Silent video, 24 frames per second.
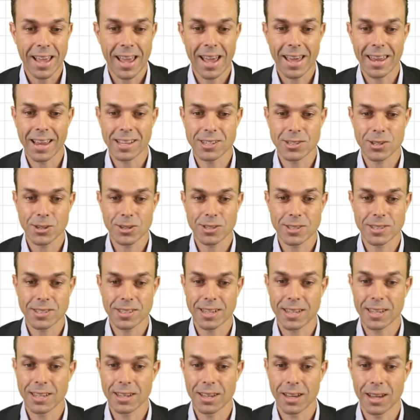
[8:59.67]
And as you can
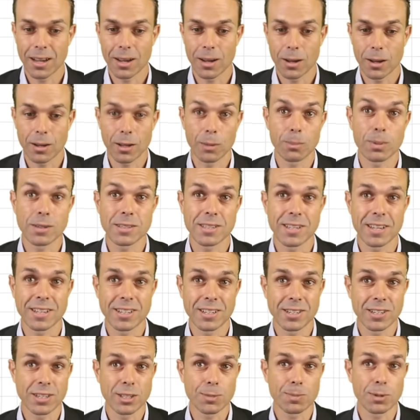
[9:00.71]
see, a
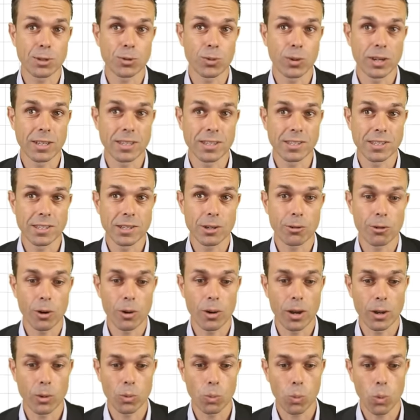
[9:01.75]
percentage is between
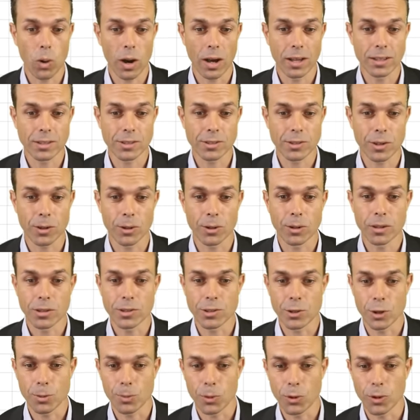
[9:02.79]
0 and 1, so
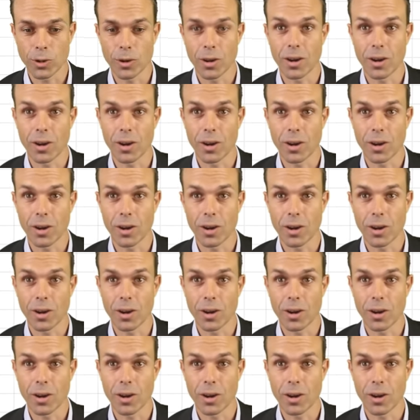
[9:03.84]
0.9,